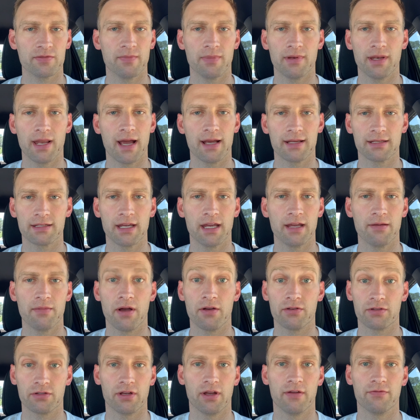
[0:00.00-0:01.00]
the last game
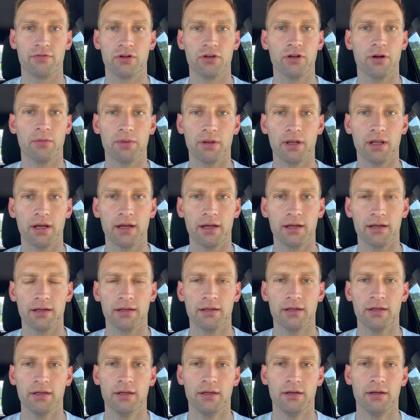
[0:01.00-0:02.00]
I was ever going to play,
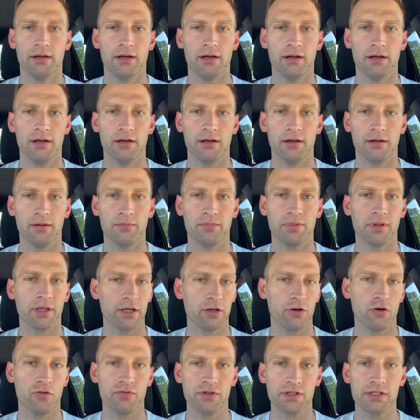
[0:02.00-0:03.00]

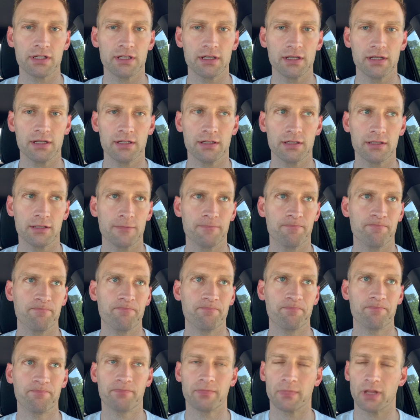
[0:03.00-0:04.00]
playing overseas,
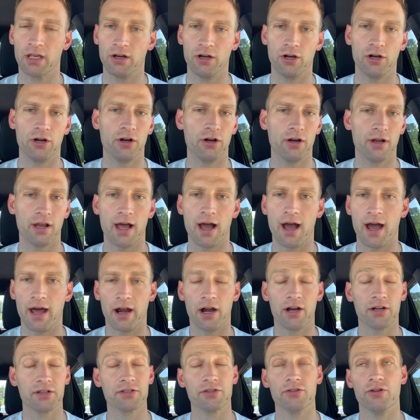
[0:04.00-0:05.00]
and it hurt a lot.
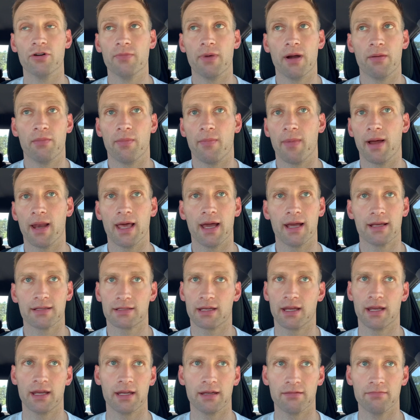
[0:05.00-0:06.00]
I still remember my
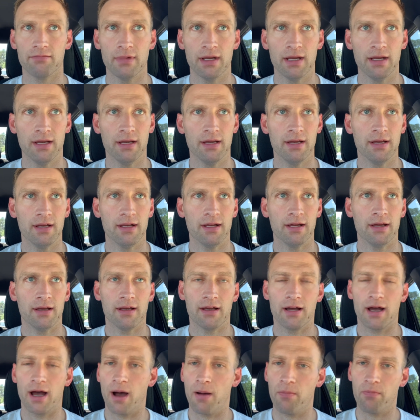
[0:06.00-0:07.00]
last game.
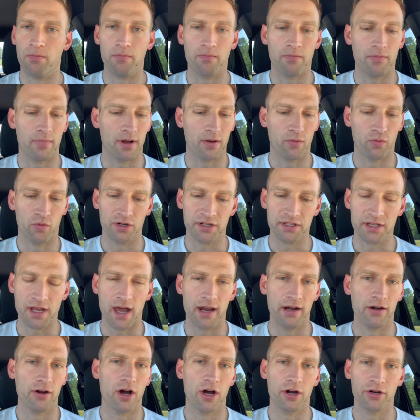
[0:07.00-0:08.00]
We're
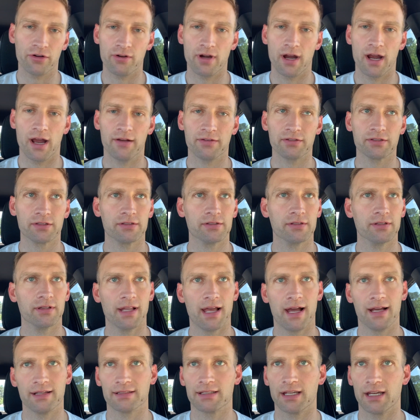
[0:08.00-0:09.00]
signing autographs,
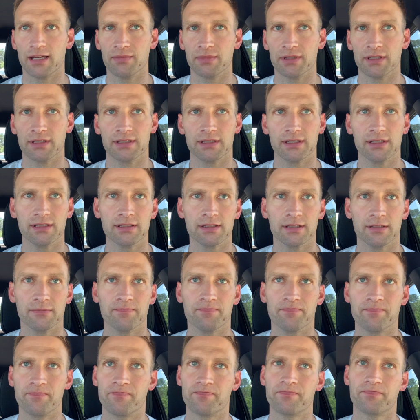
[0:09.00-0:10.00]
last game of the season.
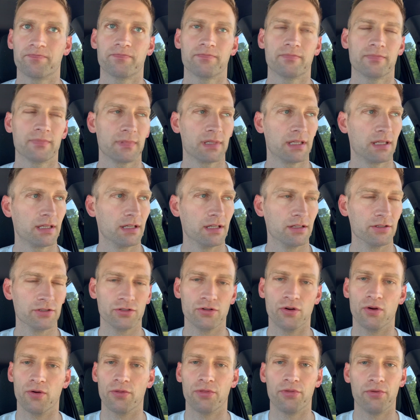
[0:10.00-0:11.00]
Kids are
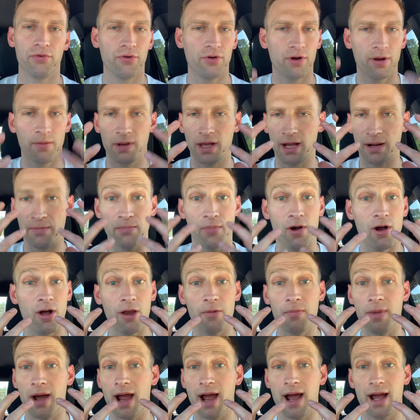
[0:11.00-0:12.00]
going through. I'm like
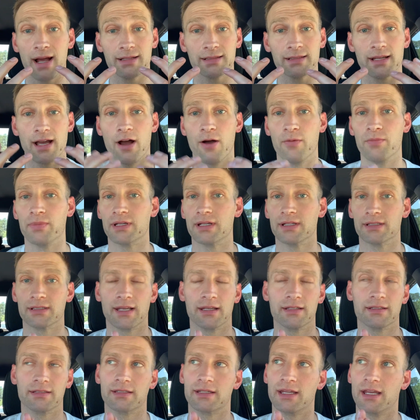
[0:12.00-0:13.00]
bawling my eyes out because
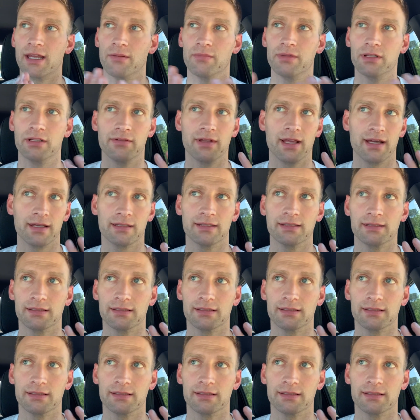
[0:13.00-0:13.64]
I just can't believe like